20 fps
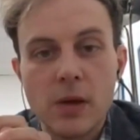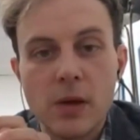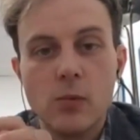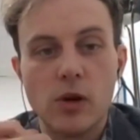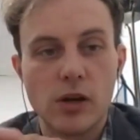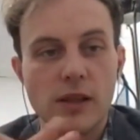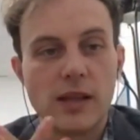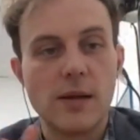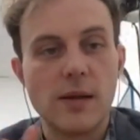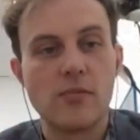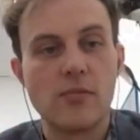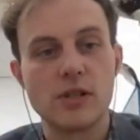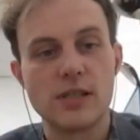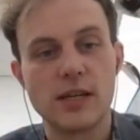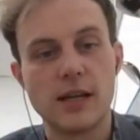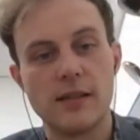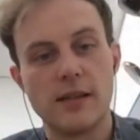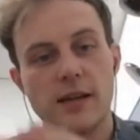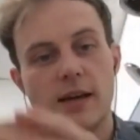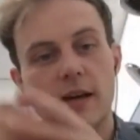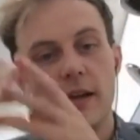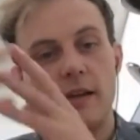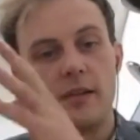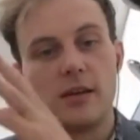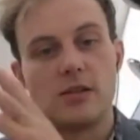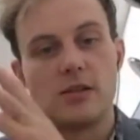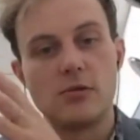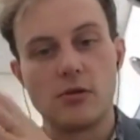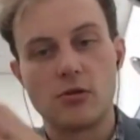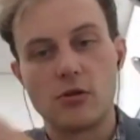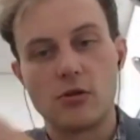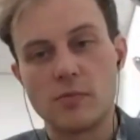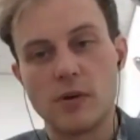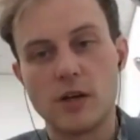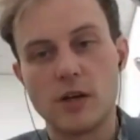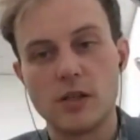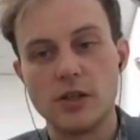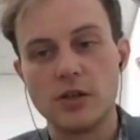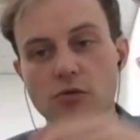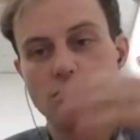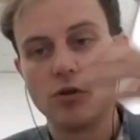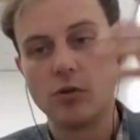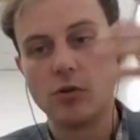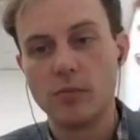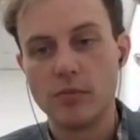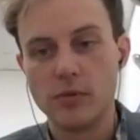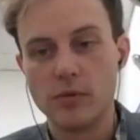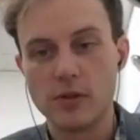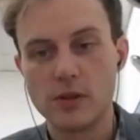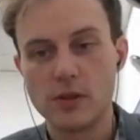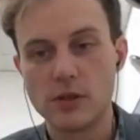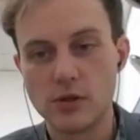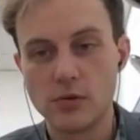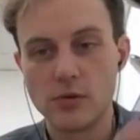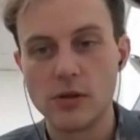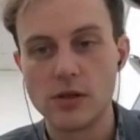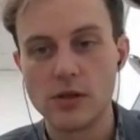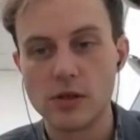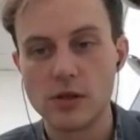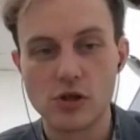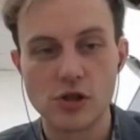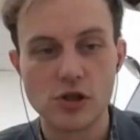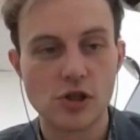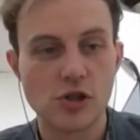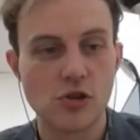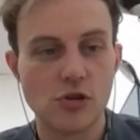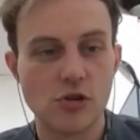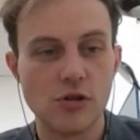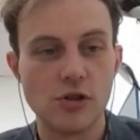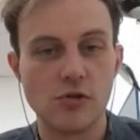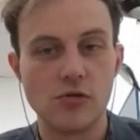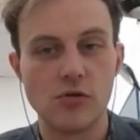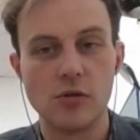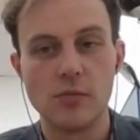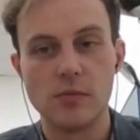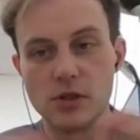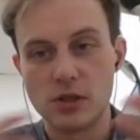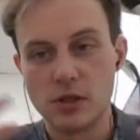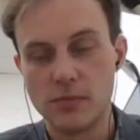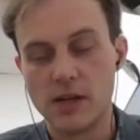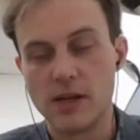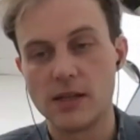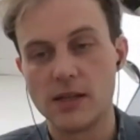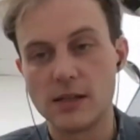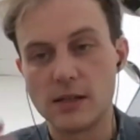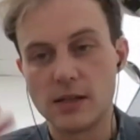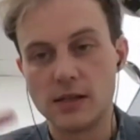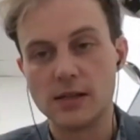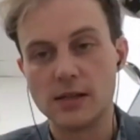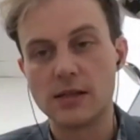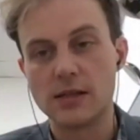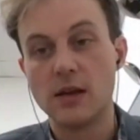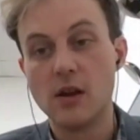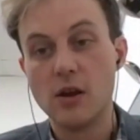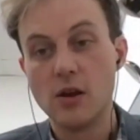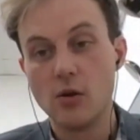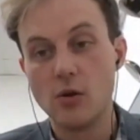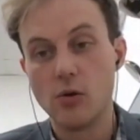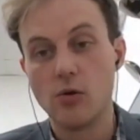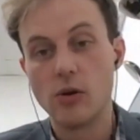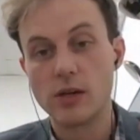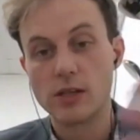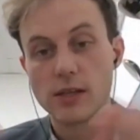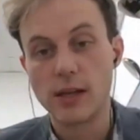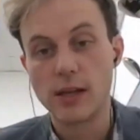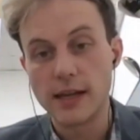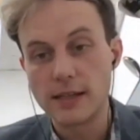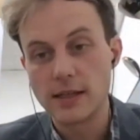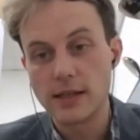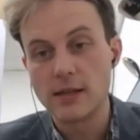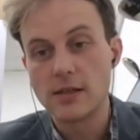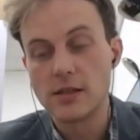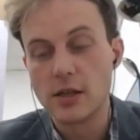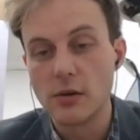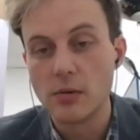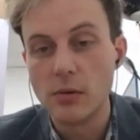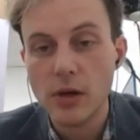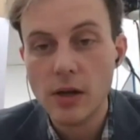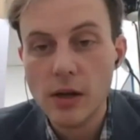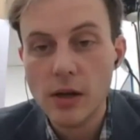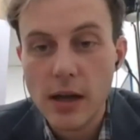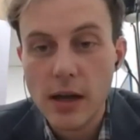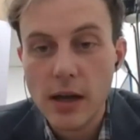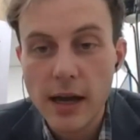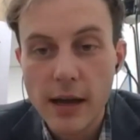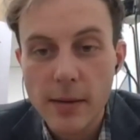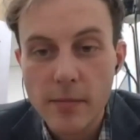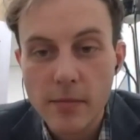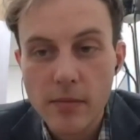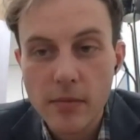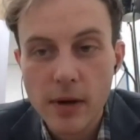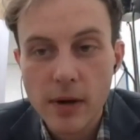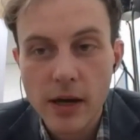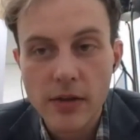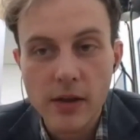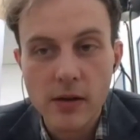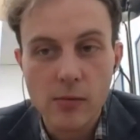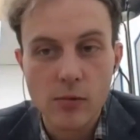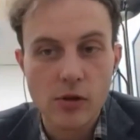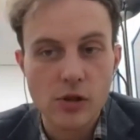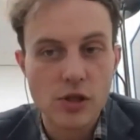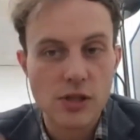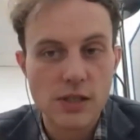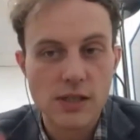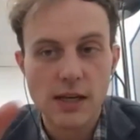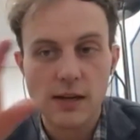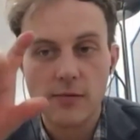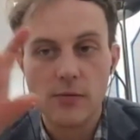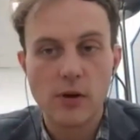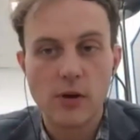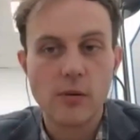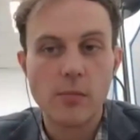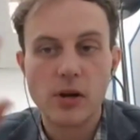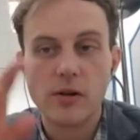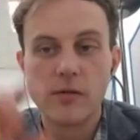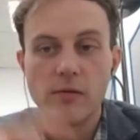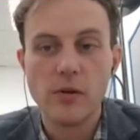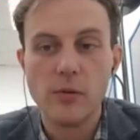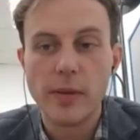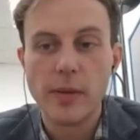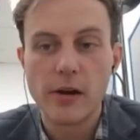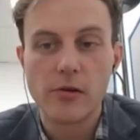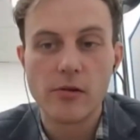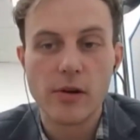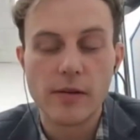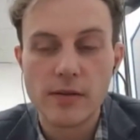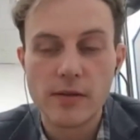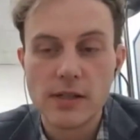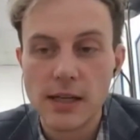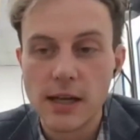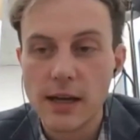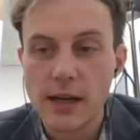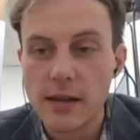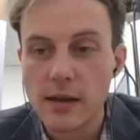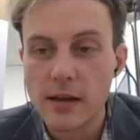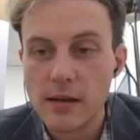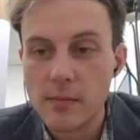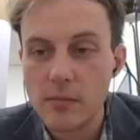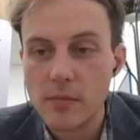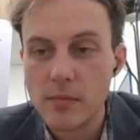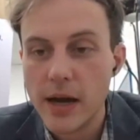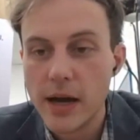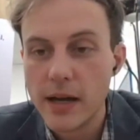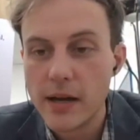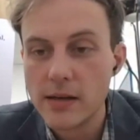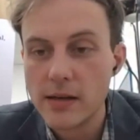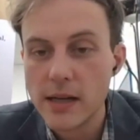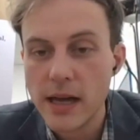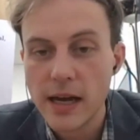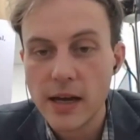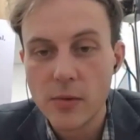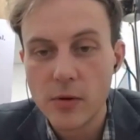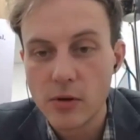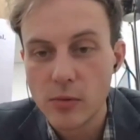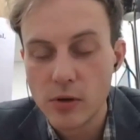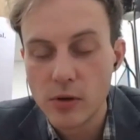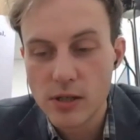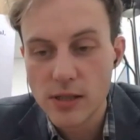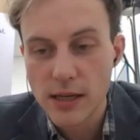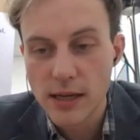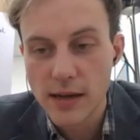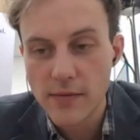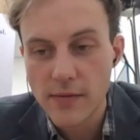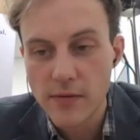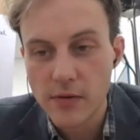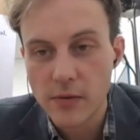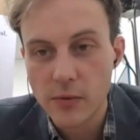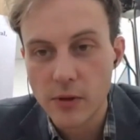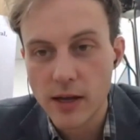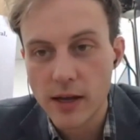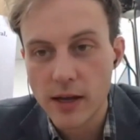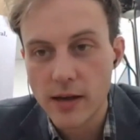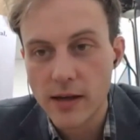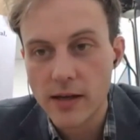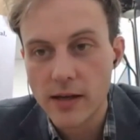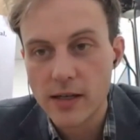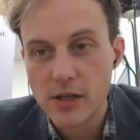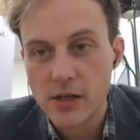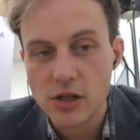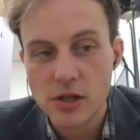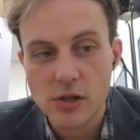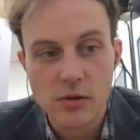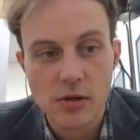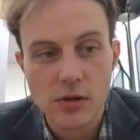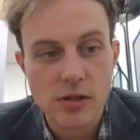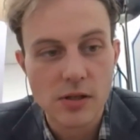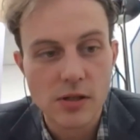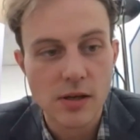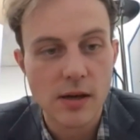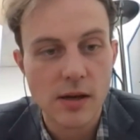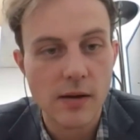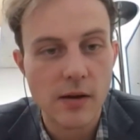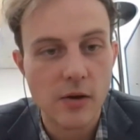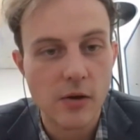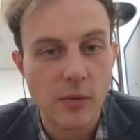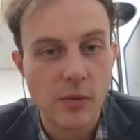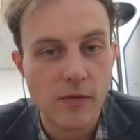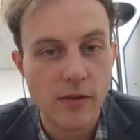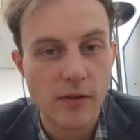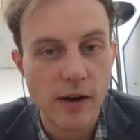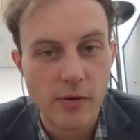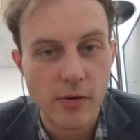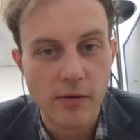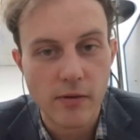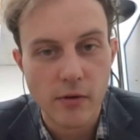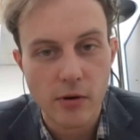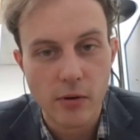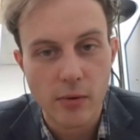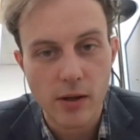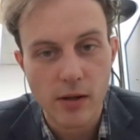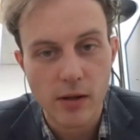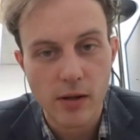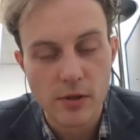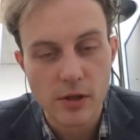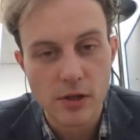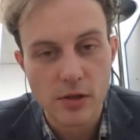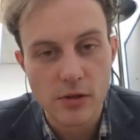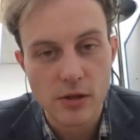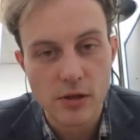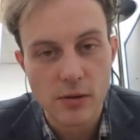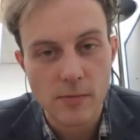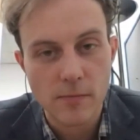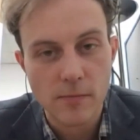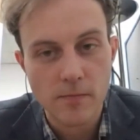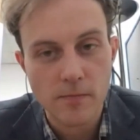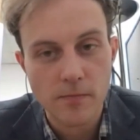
We could then present that either to a cross-party group, to a social security group, to ministers, or as a letter. So I think we'll just see if we can put a few paragraphs together, and anyone who wants to get involved with that in addition to us, you're very, very welcome to do so.